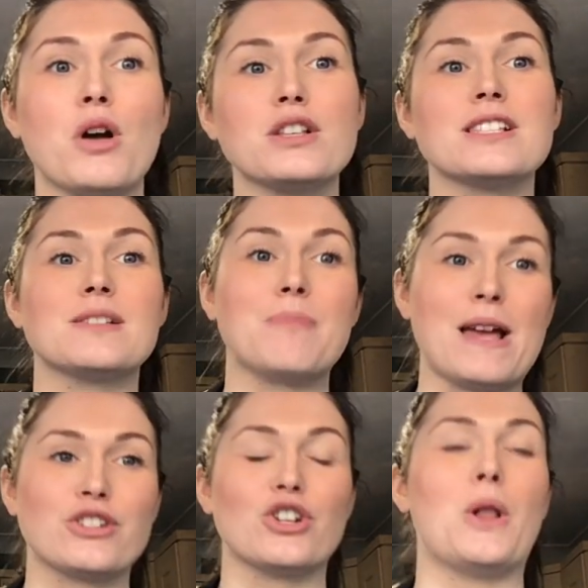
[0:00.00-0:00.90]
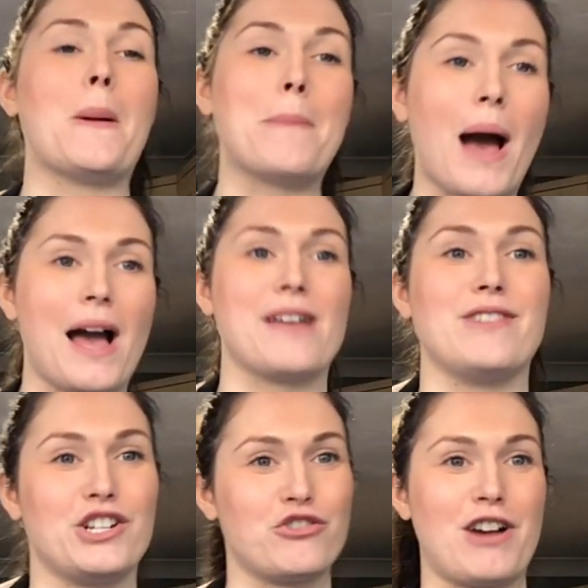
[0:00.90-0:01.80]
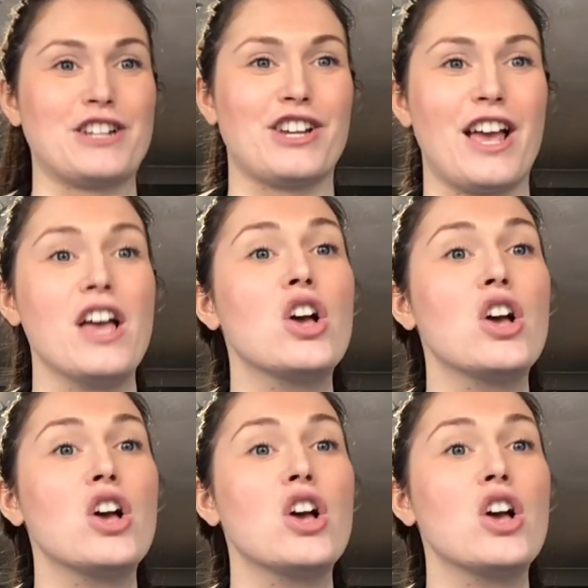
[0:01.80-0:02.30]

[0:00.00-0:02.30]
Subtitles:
special pirate treasure